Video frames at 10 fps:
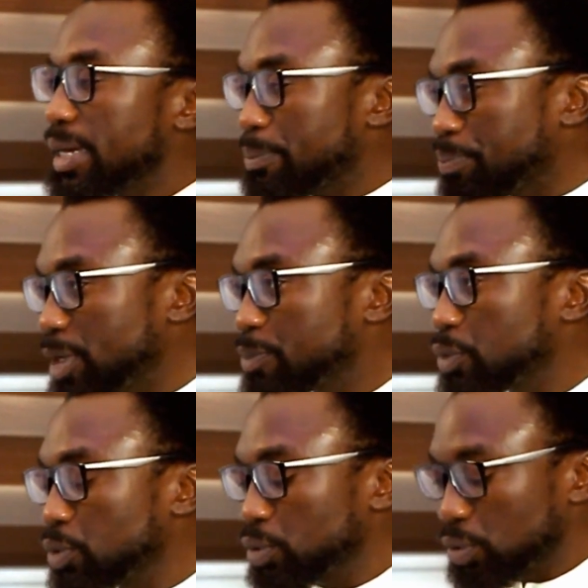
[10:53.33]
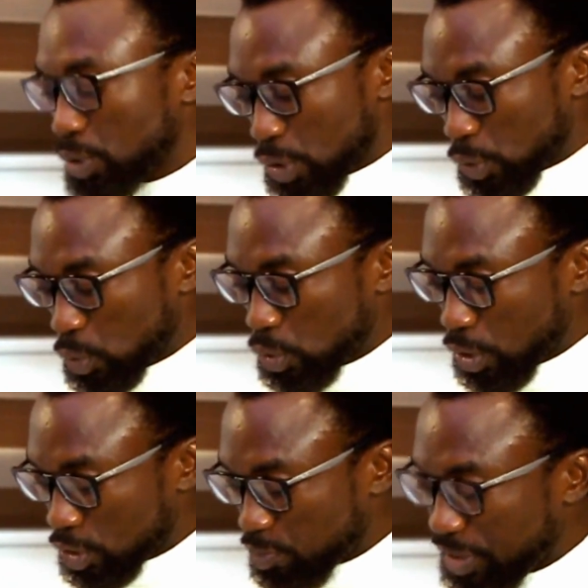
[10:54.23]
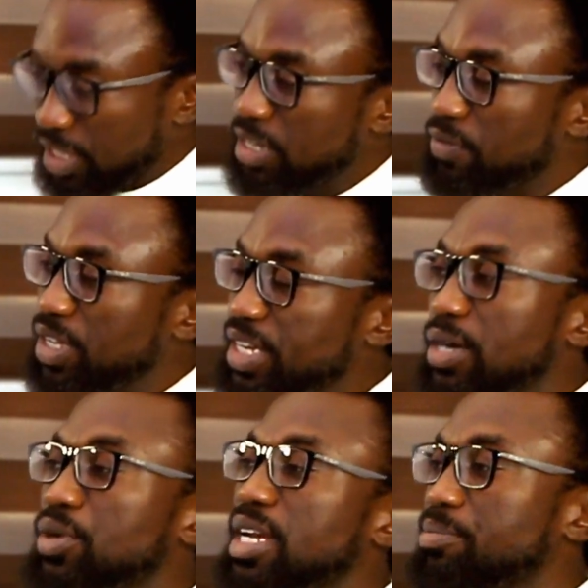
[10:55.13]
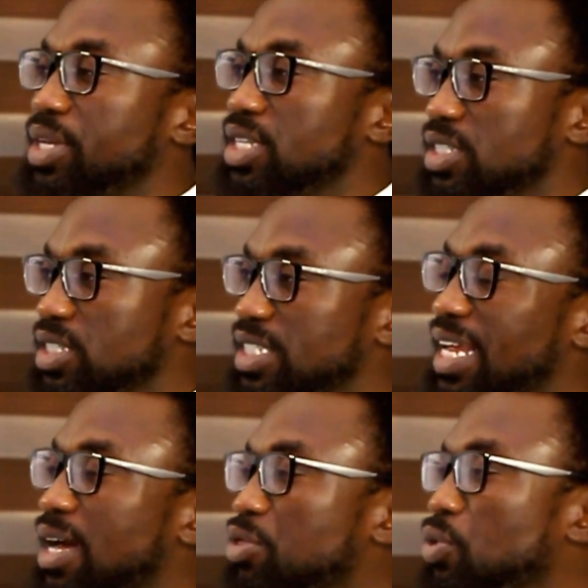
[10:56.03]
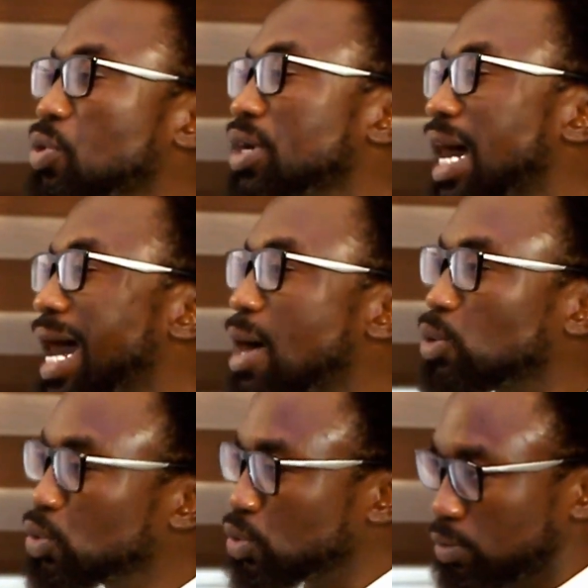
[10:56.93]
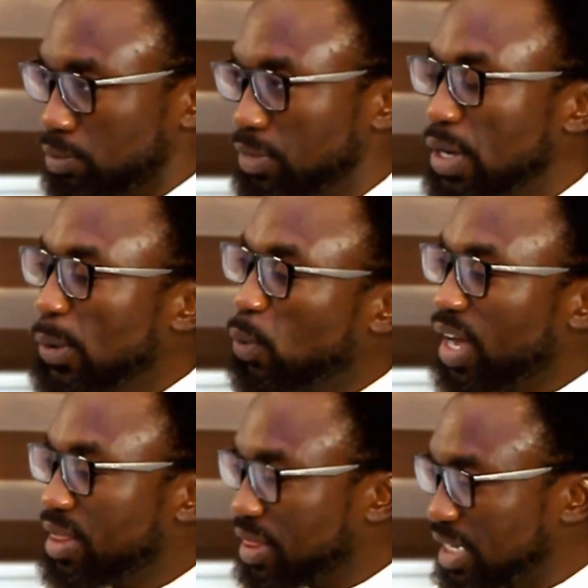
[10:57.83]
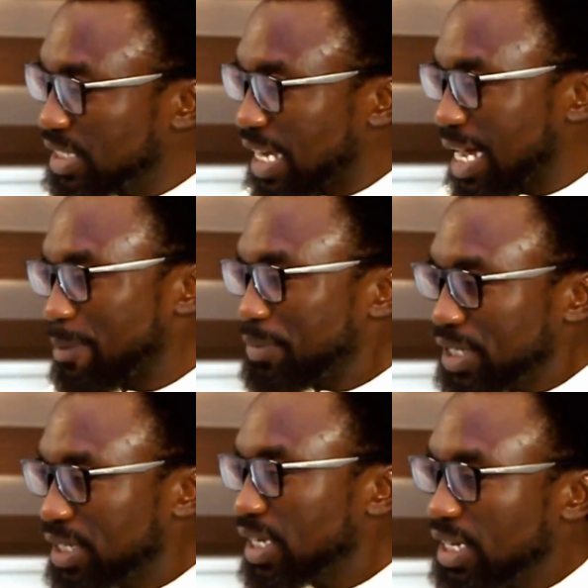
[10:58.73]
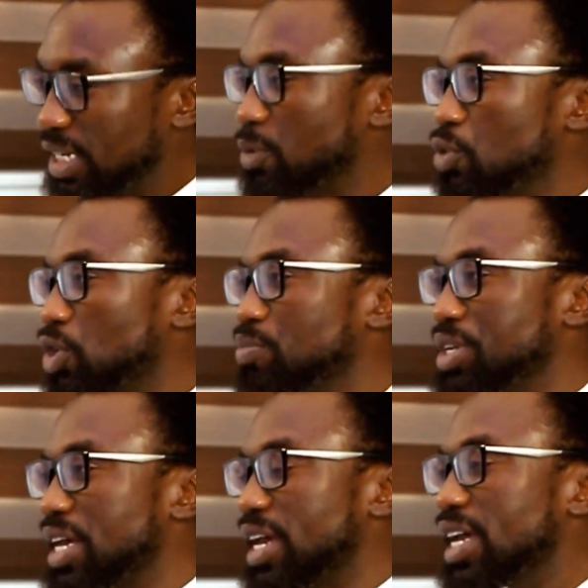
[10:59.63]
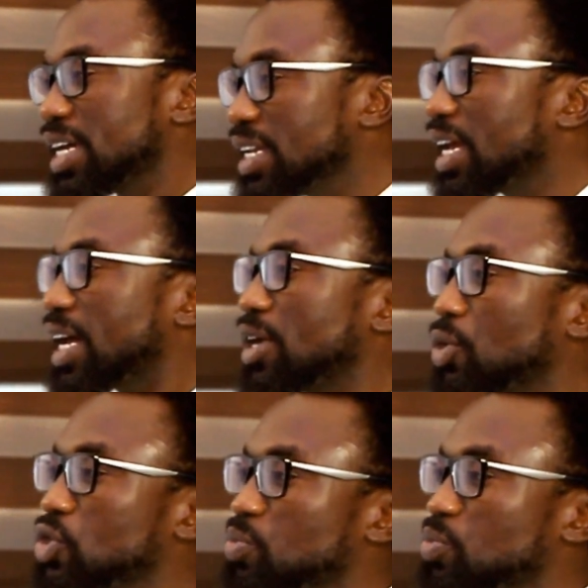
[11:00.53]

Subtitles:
people do not believe in their own abilities. They are thrown out. Where things are happening, they will not be there. They cannot